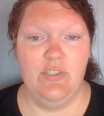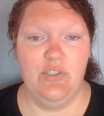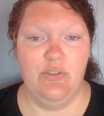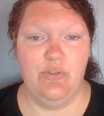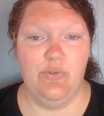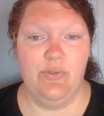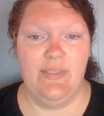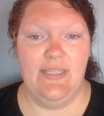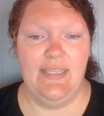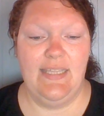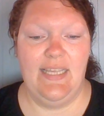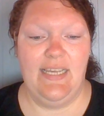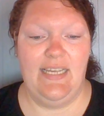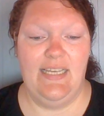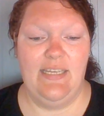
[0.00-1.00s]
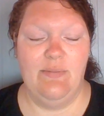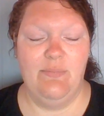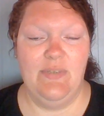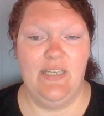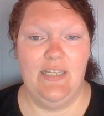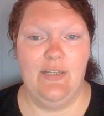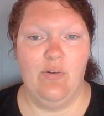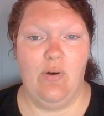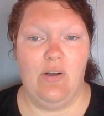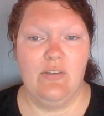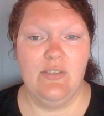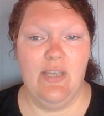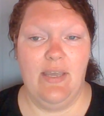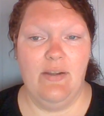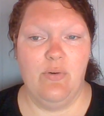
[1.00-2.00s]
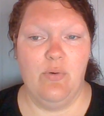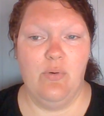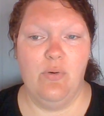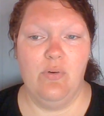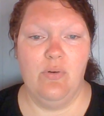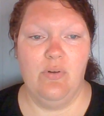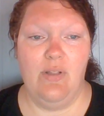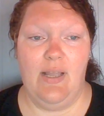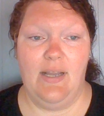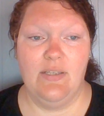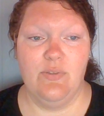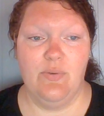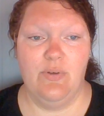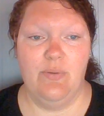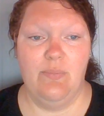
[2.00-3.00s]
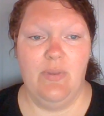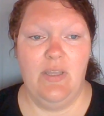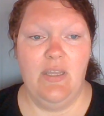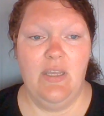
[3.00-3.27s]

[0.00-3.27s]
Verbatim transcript: children in the EMD cross categorical classroom.